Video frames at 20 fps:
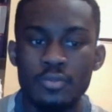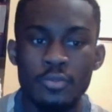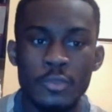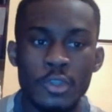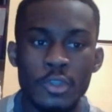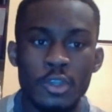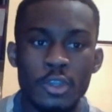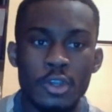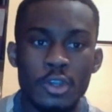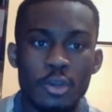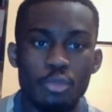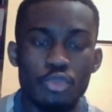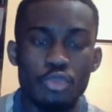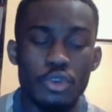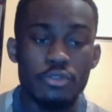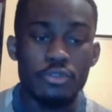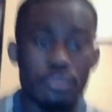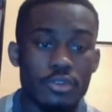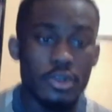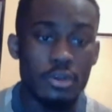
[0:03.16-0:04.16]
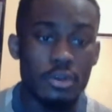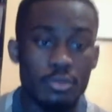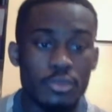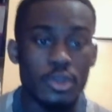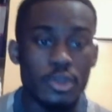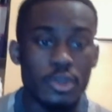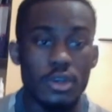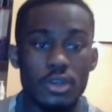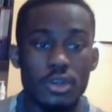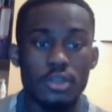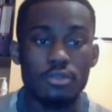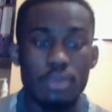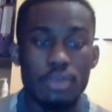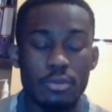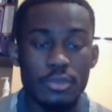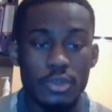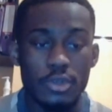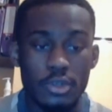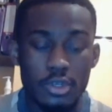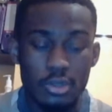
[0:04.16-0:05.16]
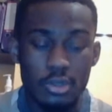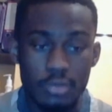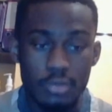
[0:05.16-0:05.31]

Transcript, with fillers: Brother uh, Yeremiah coming again,